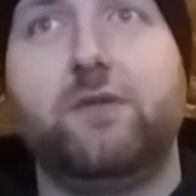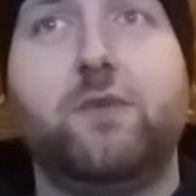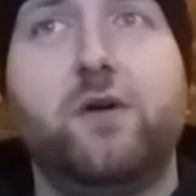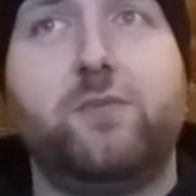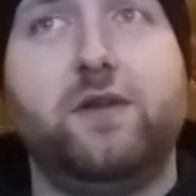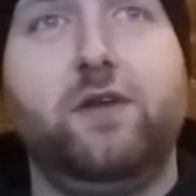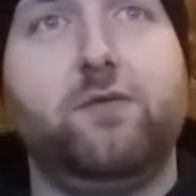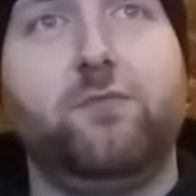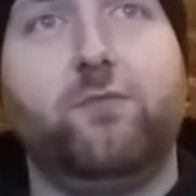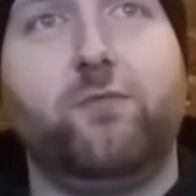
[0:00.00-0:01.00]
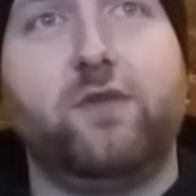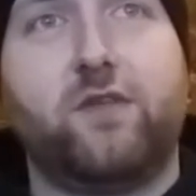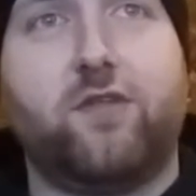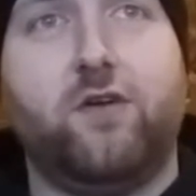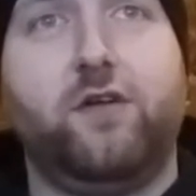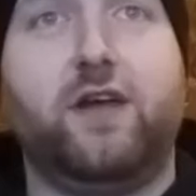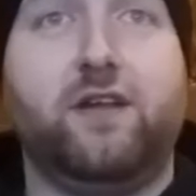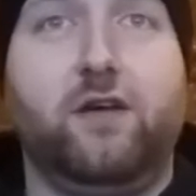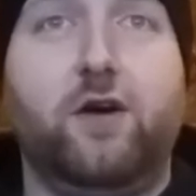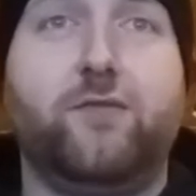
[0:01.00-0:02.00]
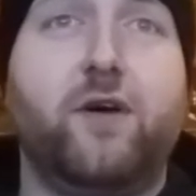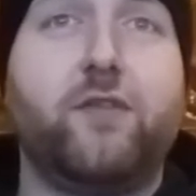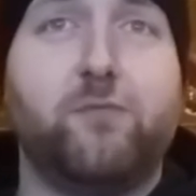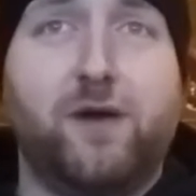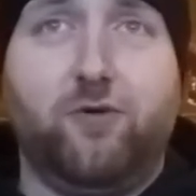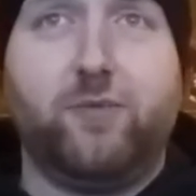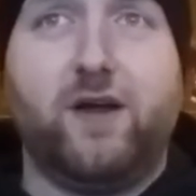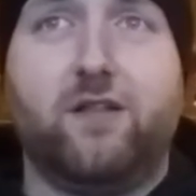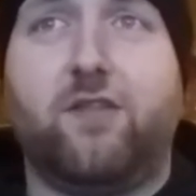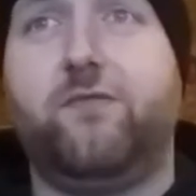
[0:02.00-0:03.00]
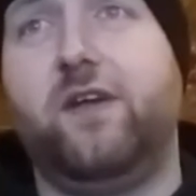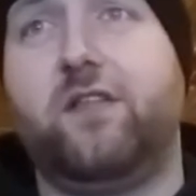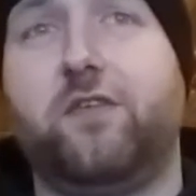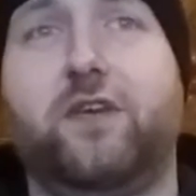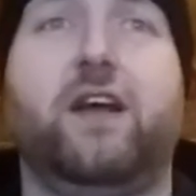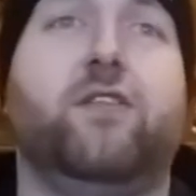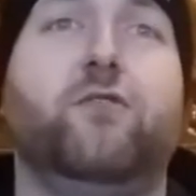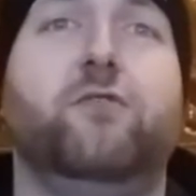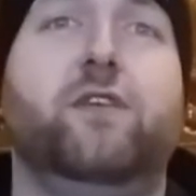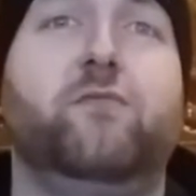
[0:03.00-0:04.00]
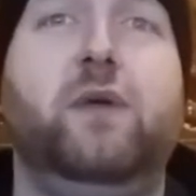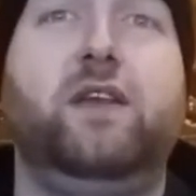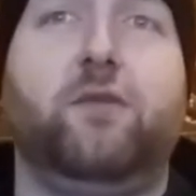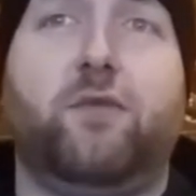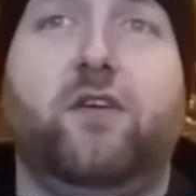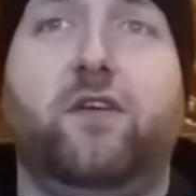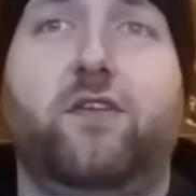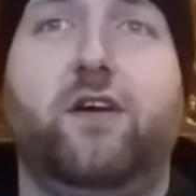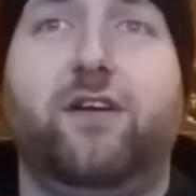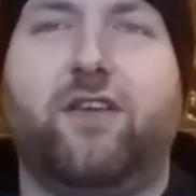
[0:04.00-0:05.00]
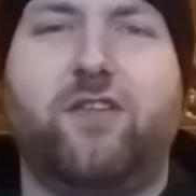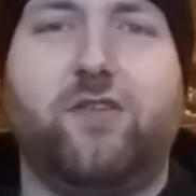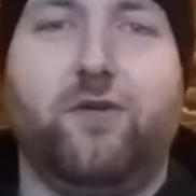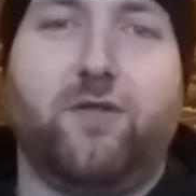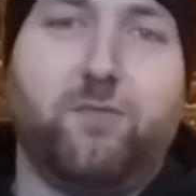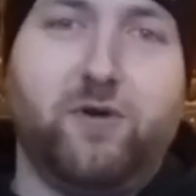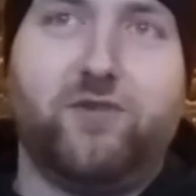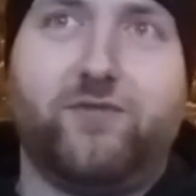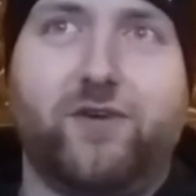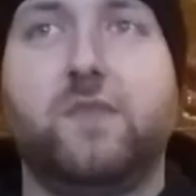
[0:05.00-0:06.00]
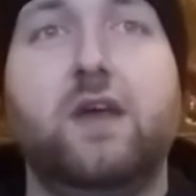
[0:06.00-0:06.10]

In my opinion, Wintersun and a lot of other metal bands fit into the category of medium-sized artists on Spotify.